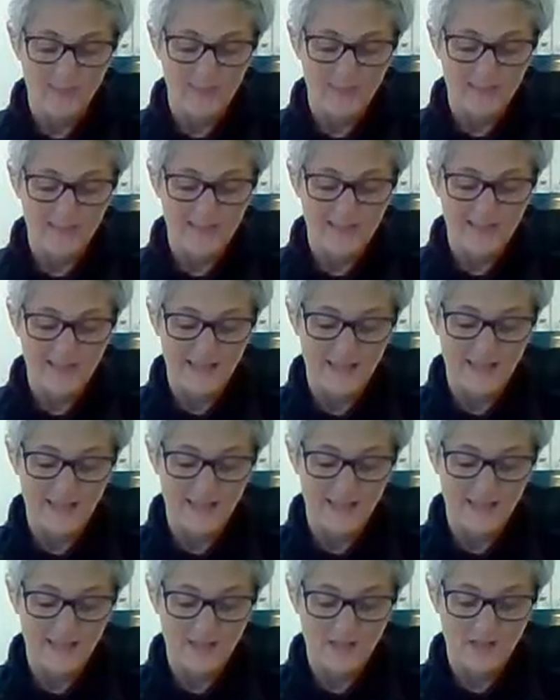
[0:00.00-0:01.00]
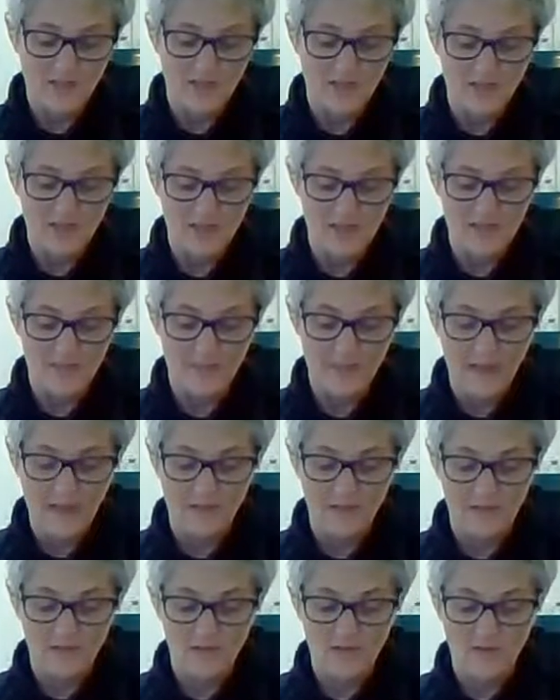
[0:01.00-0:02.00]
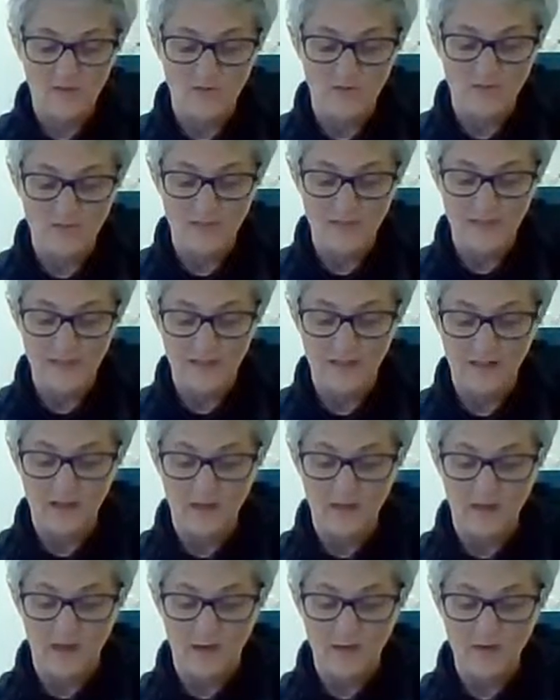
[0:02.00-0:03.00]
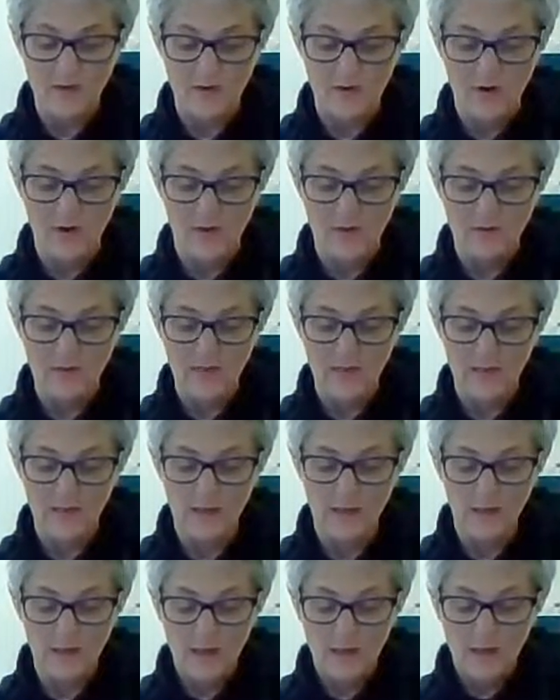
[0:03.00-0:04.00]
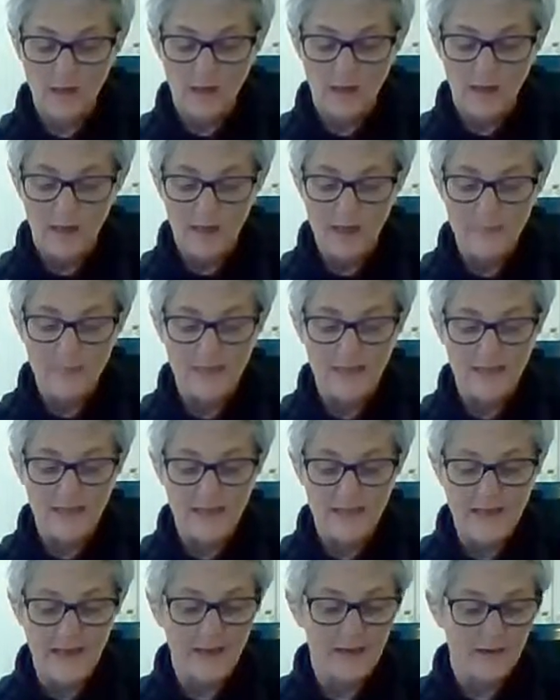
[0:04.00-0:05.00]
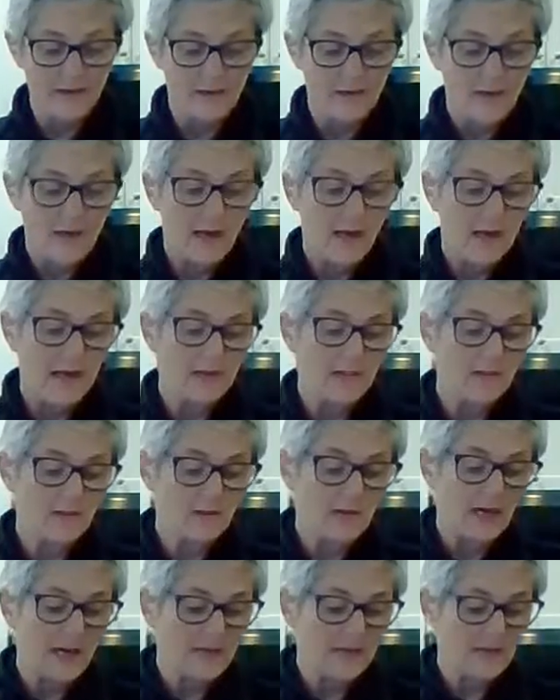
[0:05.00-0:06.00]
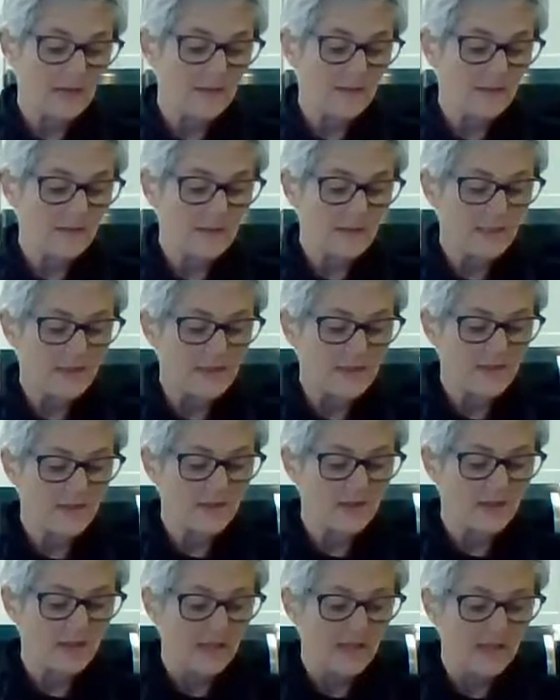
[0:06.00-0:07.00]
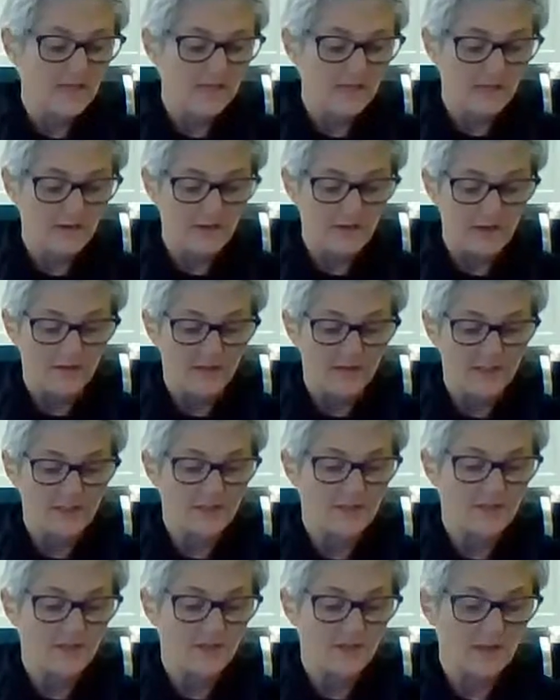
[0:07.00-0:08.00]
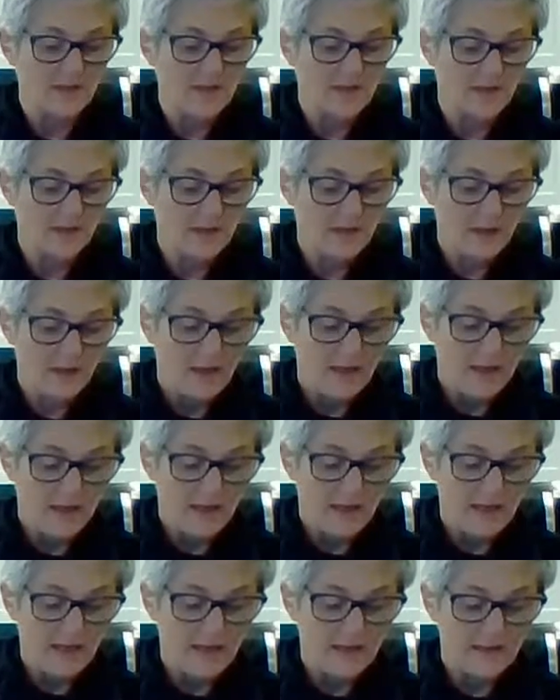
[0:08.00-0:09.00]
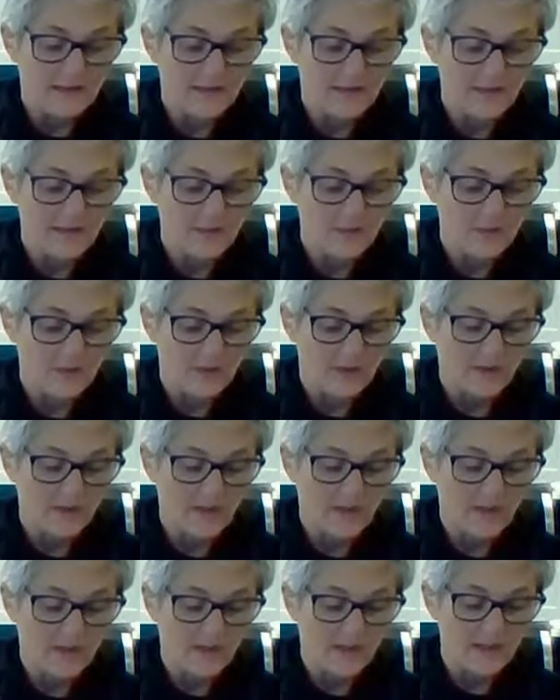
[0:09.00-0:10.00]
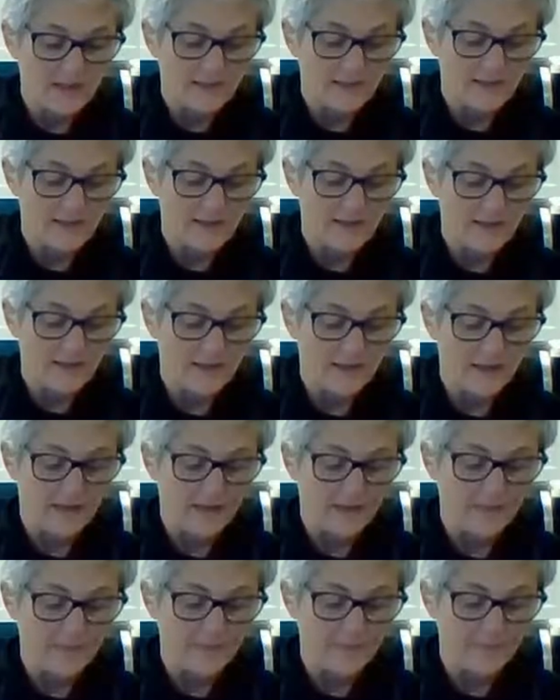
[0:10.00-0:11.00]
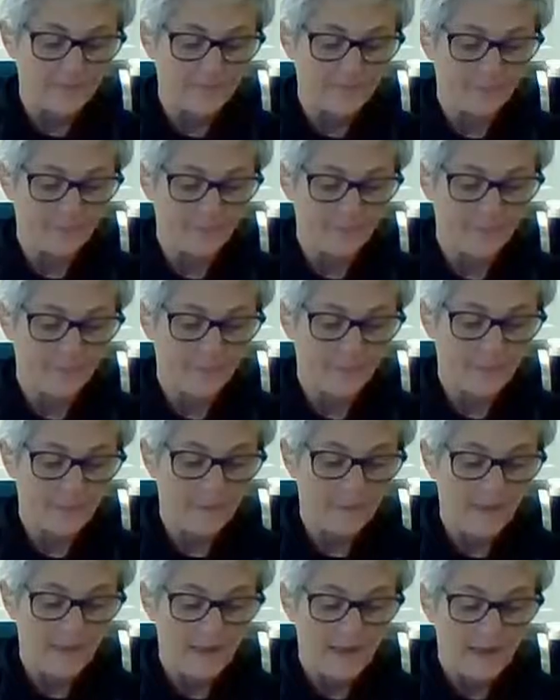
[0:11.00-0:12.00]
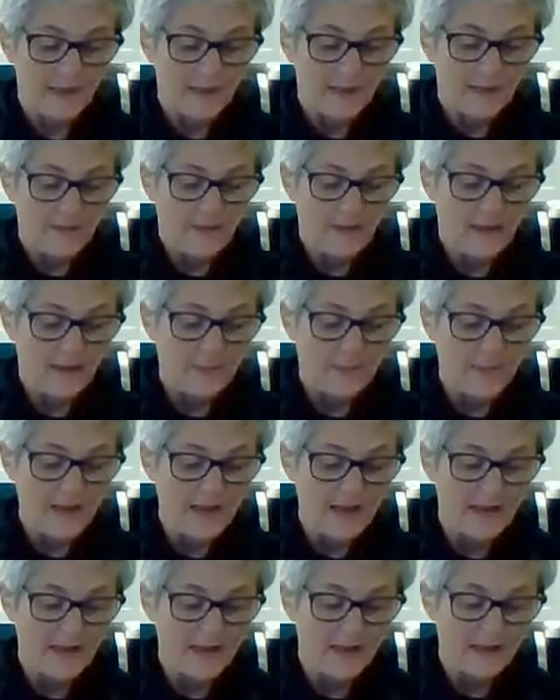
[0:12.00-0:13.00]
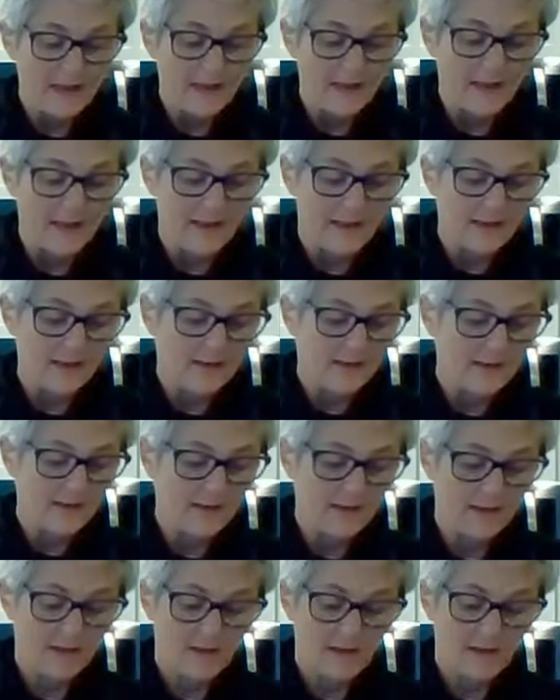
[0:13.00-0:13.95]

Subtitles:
but this easy to just make turtles like on your own. And I mean, again, I do a lot of Easter candy around Easter, and this is one of the things that I make, and